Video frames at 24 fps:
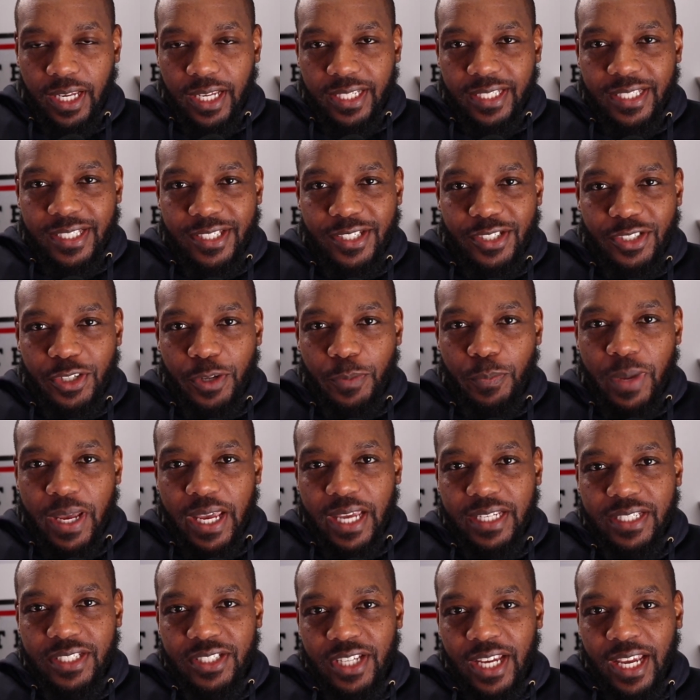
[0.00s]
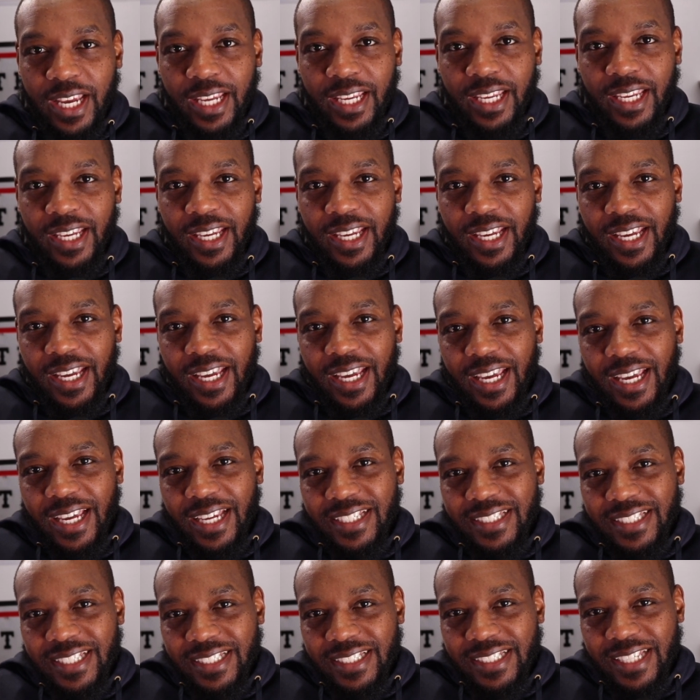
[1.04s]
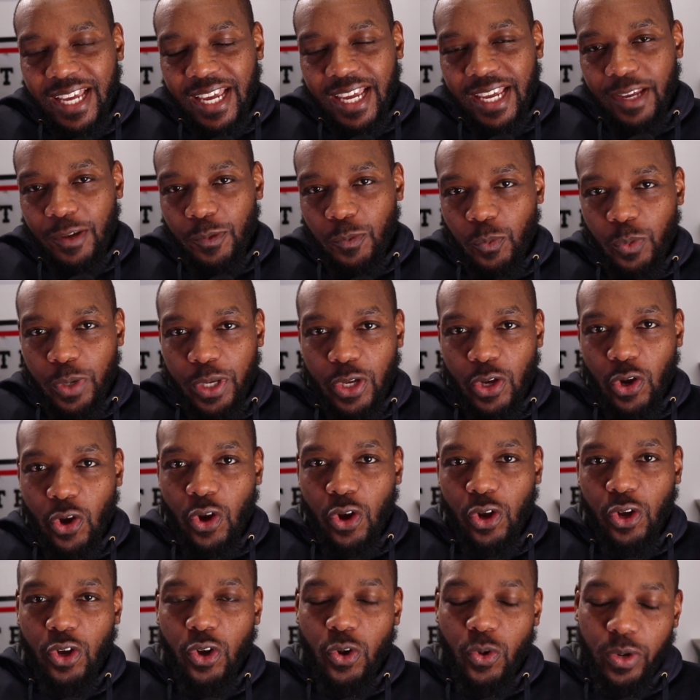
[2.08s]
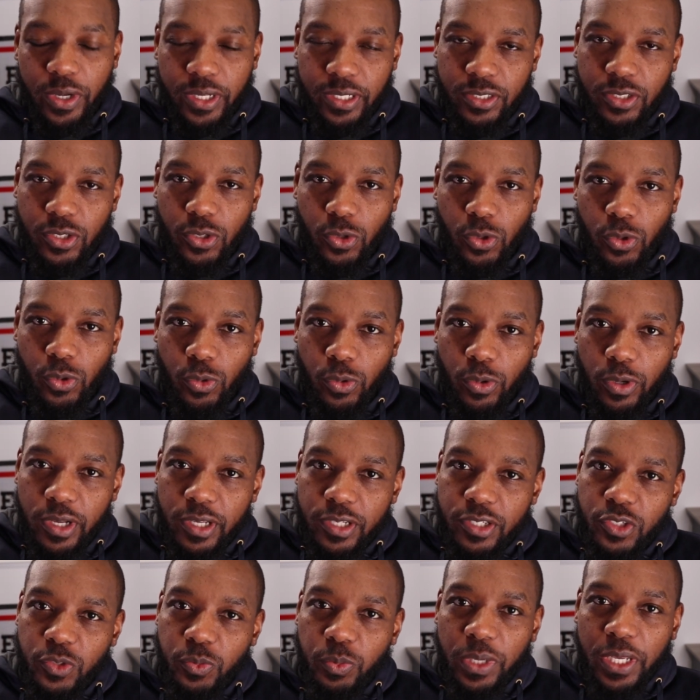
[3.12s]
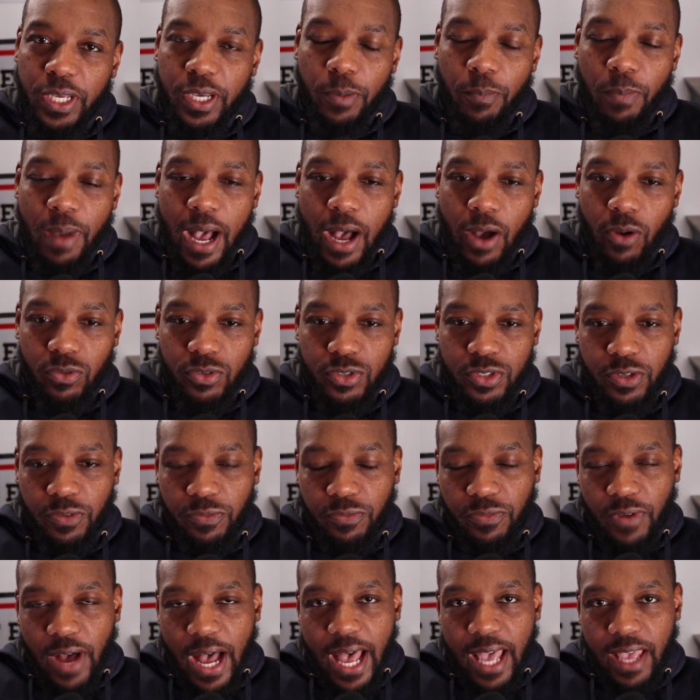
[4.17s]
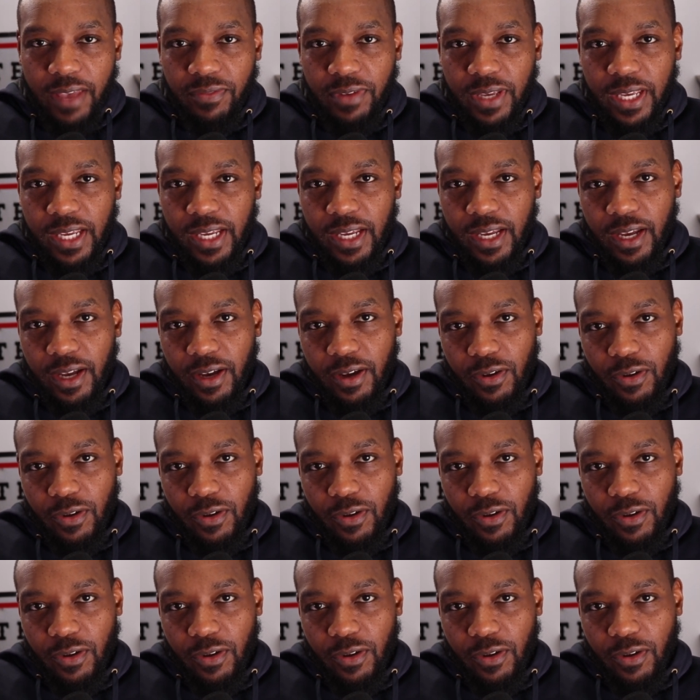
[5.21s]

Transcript: This is your man Jay, and today we are going to speak about surviving